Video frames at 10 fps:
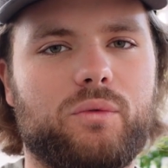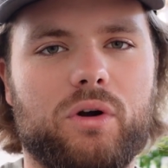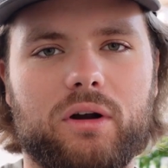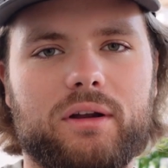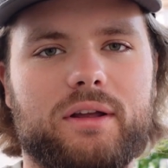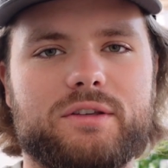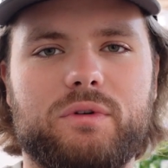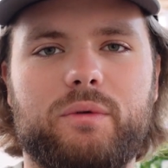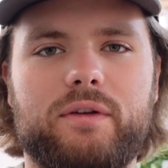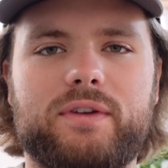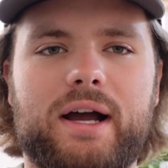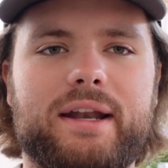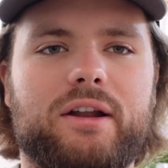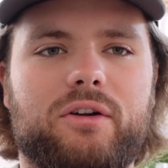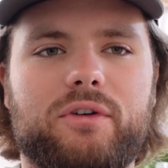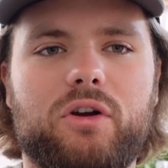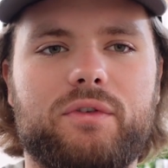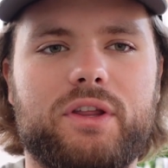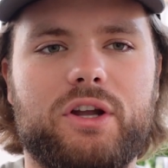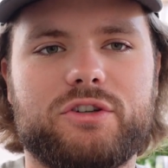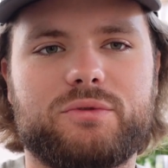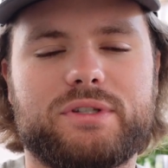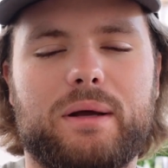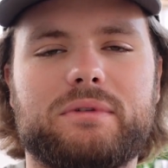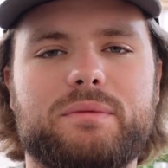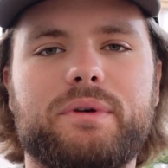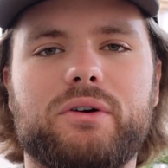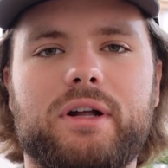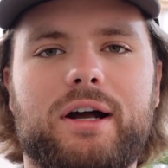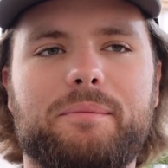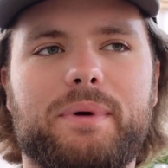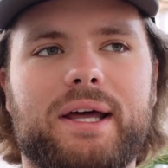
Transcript: work is what we've gotten our, over the years, which helped us build up.